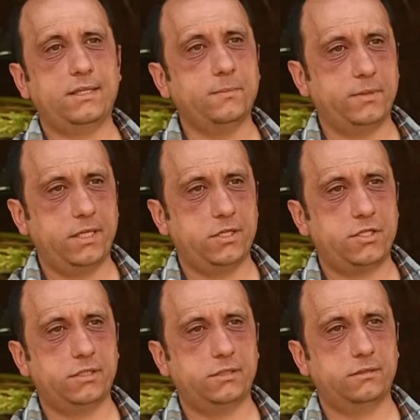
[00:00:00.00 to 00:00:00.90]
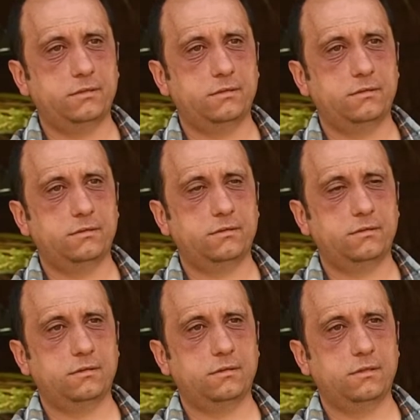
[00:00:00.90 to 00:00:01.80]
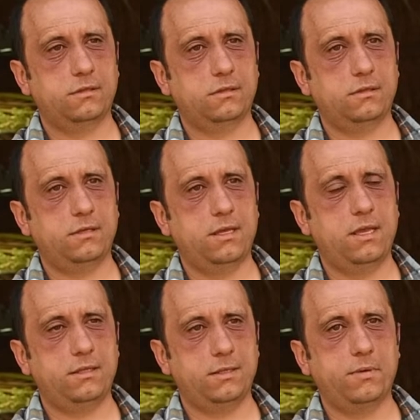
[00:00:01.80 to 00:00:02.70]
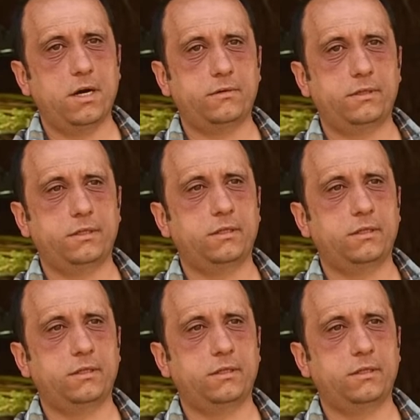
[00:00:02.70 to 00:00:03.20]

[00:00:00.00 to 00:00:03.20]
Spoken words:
the potential and the power